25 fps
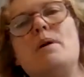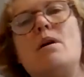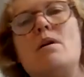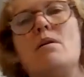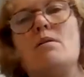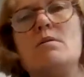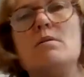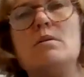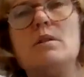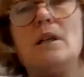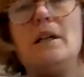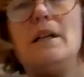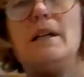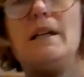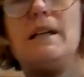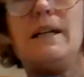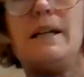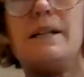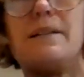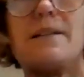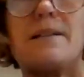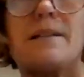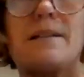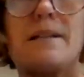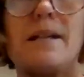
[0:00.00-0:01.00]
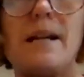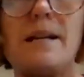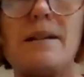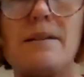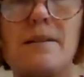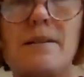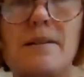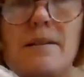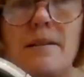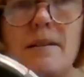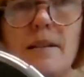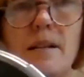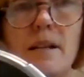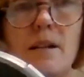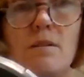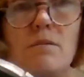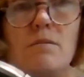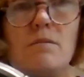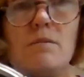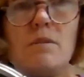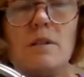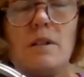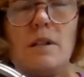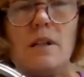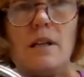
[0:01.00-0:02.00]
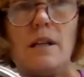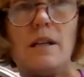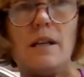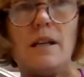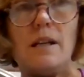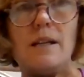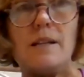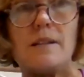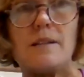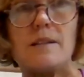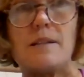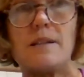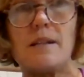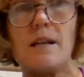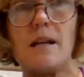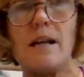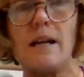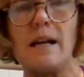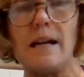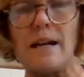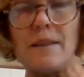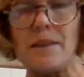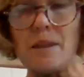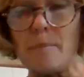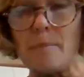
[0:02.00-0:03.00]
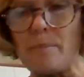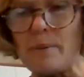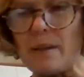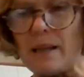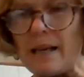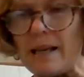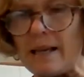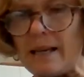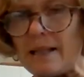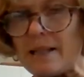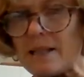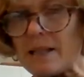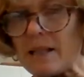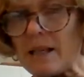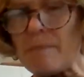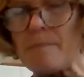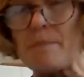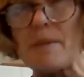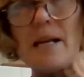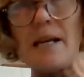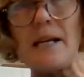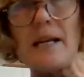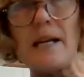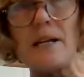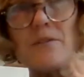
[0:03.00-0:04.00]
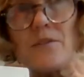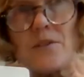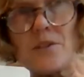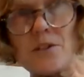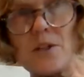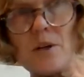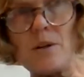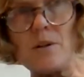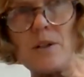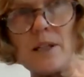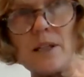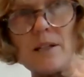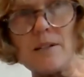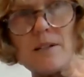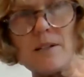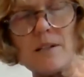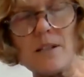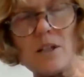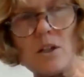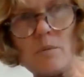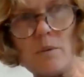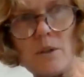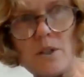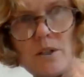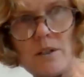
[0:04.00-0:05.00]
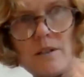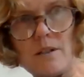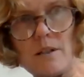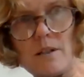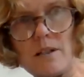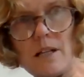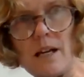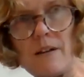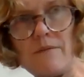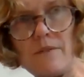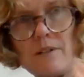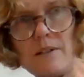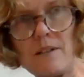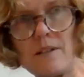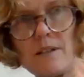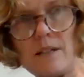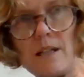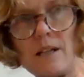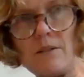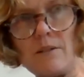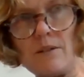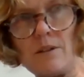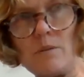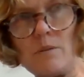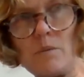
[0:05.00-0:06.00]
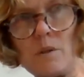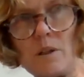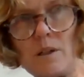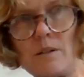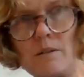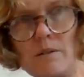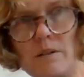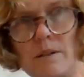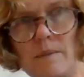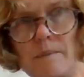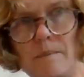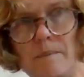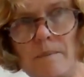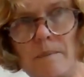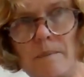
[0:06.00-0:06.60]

bowl, it's stainless steel. And the blades are made out of Solingen steel, which is the toughest steel in the world.